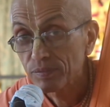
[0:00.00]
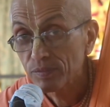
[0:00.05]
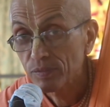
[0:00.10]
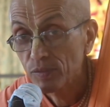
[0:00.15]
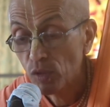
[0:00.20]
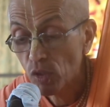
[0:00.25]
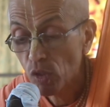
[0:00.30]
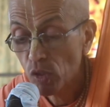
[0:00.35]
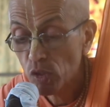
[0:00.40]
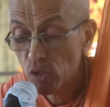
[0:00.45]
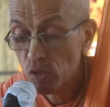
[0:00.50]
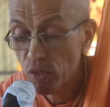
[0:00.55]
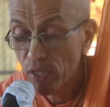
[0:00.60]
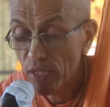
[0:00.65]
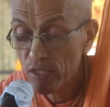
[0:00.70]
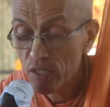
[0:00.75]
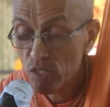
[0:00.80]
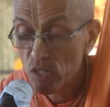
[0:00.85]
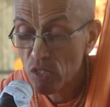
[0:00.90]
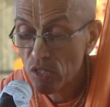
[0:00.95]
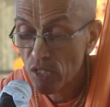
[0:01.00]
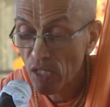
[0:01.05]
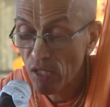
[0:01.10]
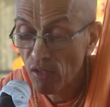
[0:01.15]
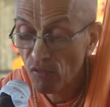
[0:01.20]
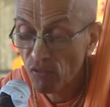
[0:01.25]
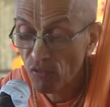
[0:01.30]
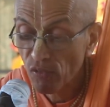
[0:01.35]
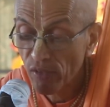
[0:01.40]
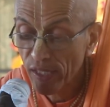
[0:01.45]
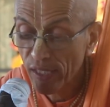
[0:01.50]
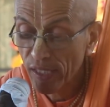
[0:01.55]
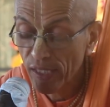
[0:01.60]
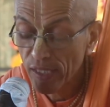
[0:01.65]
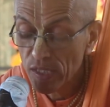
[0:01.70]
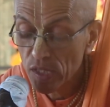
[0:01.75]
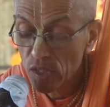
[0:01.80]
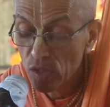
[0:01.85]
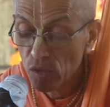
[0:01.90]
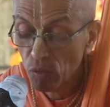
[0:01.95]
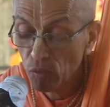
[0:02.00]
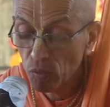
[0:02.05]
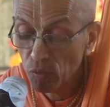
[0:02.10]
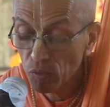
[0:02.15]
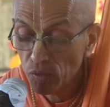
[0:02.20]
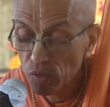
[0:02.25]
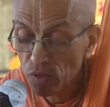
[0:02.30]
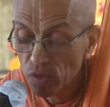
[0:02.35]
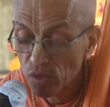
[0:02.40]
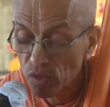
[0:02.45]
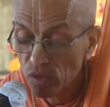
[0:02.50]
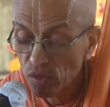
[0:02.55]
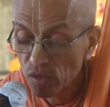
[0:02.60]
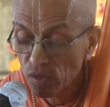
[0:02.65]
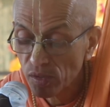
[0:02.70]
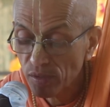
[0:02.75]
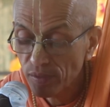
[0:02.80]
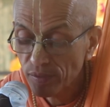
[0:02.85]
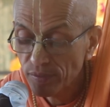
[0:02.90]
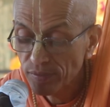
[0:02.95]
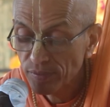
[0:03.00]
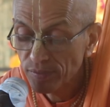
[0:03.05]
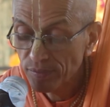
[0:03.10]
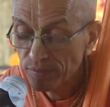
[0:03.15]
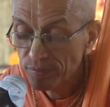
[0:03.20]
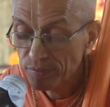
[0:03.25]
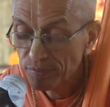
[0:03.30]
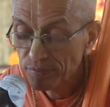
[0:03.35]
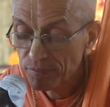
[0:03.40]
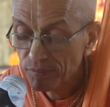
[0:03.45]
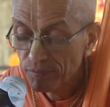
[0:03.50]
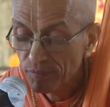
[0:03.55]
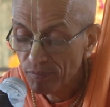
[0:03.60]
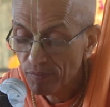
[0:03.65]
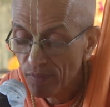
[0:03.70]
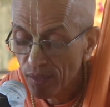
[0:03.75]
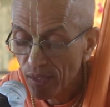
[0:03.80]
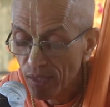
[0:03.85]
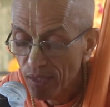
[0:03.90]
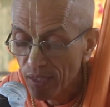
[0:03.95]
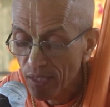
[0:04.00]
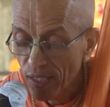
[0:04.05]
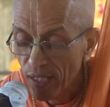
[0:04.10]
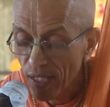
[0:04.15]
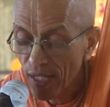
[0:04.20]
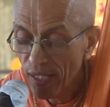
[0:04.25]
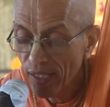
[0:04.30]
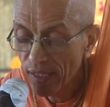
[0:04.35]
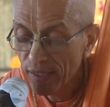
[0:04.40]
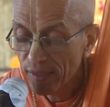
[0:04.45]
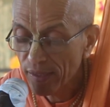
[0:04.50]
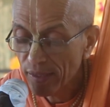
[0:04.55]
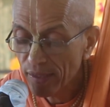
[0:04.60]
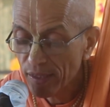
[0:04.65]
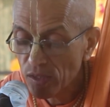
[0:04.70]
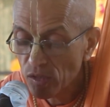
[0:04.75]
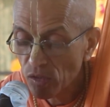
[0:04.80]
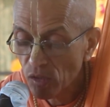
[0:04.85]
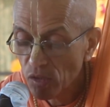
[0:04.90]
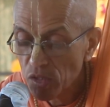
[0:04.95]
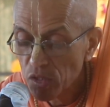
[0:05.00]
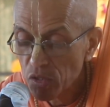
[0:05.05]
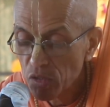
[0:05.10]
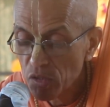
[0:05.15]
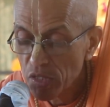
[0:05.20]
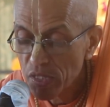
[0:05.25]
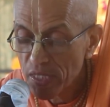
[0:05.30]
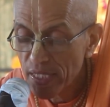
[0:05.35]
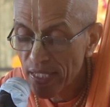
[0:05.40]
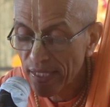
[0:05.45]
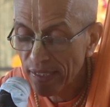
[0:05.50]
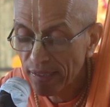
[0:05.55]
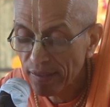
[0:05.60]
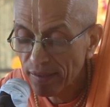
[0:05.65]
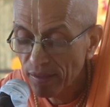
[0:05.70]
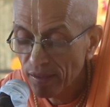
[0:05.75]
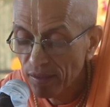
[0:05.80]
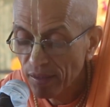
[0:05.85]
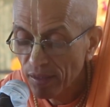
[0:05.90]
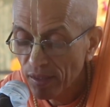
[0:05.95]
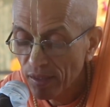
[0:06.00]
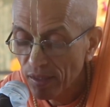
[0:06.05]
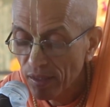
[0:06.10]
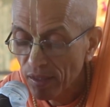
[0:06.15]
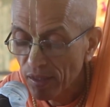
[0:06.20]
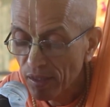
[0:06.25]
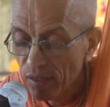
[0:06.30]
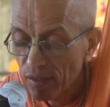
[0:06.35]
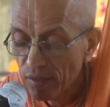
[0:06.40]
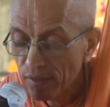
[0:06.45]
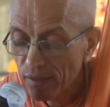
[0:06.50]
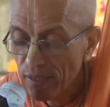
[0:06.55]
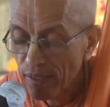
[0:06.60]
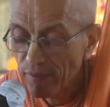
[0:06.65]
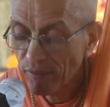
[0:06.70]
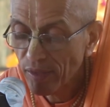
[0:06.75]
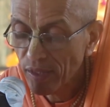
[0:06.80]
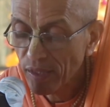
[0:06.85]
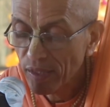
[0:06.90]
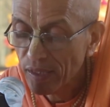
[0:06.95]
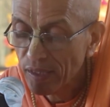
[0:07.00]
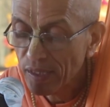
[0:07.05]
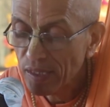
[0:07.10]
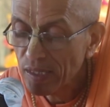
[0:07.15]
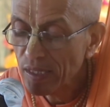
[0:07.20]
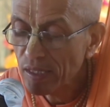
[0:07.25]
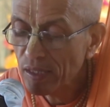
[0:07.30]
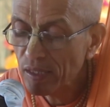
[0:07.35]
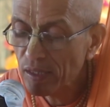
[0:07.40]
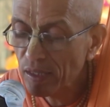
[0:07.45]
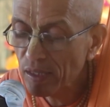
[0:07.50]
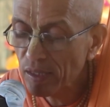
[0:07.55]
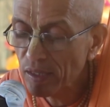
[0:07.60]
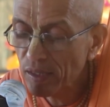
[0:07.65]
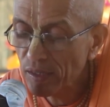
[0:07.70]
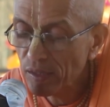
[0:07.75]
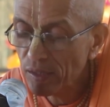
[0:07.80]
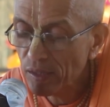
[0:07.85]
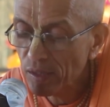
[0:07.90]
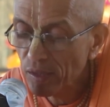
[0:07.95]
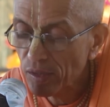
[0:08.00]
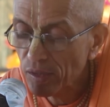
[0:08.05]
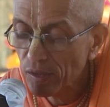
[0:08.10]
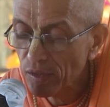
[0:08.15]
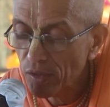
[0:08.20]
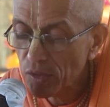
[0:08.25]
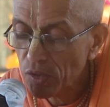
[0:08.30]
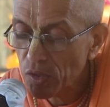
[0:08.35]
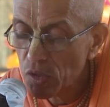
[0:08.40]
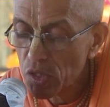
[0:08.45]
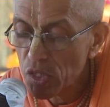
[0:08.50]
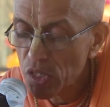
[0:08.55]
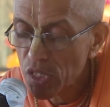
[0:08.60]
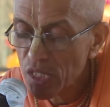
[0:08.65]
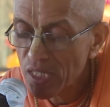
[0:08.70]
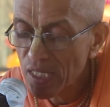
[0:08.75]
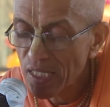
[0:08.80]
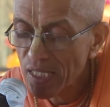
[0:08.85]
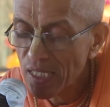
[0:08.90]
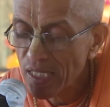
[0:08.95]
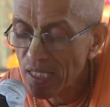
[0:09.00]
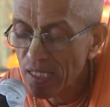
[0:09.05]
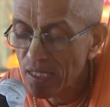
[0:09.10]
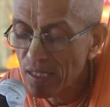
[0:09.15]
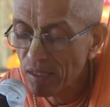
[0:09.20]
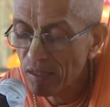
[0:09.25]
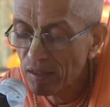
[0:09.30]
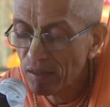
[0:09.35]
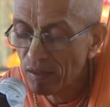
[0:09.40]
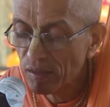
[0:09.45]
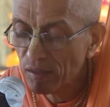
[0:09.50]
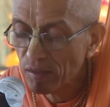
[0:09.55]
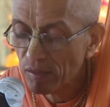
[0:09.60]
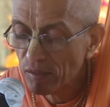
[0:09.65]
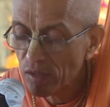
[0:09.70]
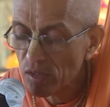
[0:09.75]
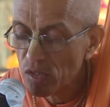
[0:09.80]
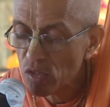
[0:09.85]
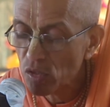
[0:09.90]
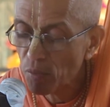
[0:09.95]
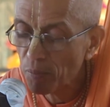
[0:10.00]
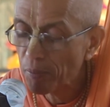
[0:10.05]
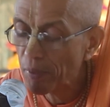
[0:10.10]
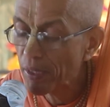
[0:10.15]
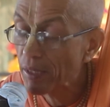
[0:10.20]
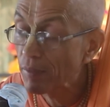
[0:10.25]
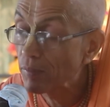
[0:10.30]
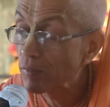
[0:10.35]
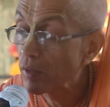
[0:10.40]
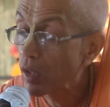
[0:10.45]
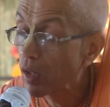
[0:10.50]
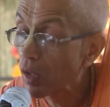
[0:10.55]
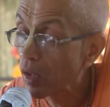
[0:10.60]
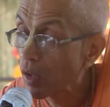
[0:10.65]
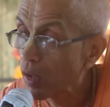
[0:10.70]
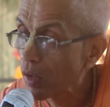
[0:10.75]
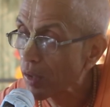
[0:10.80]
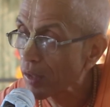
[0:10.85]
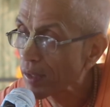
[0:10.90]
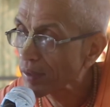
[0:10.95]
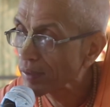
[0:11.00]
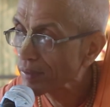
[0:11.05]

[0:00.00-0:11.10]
because they are self-realized souls. And it is also said, they were eager to see the Supreme Lord.